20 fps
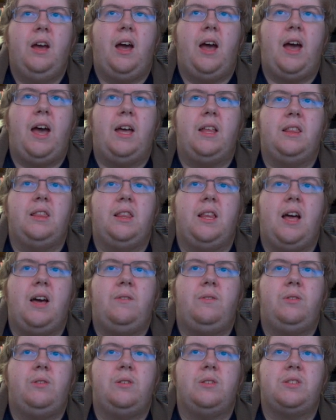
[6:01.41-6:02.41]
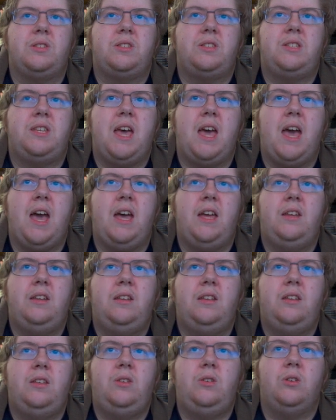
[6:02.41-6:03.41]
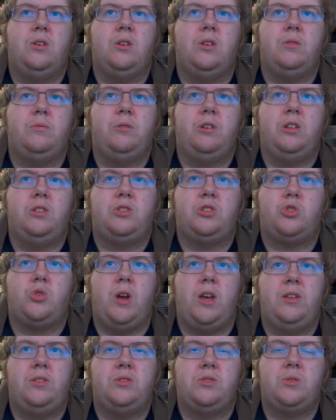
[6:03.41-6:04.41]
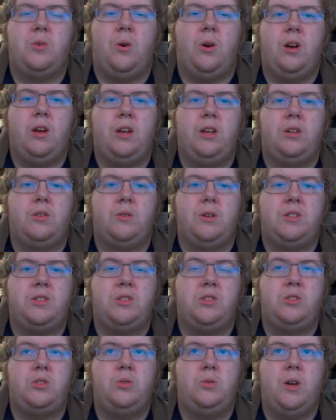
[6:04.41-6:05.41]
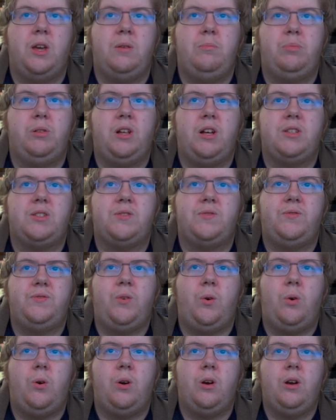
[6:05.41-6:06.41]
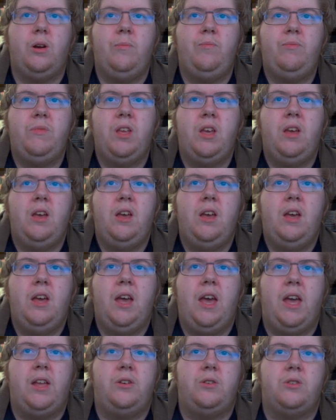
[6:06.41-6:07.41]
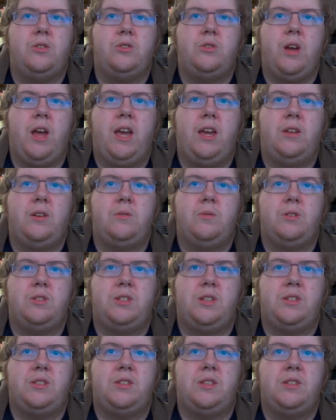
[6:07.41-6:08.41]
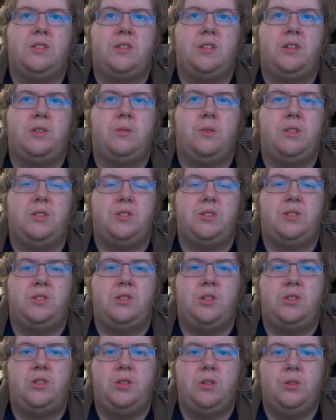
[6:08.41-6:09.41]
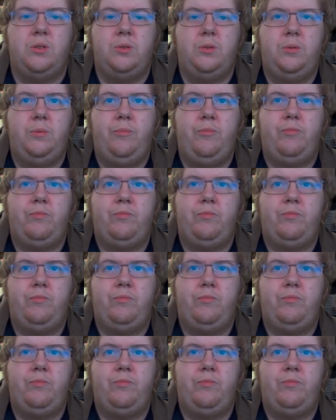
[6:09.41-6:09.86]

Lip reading: At levels 10, your strength score increases to a +4, and your dragon resistance increases to 2.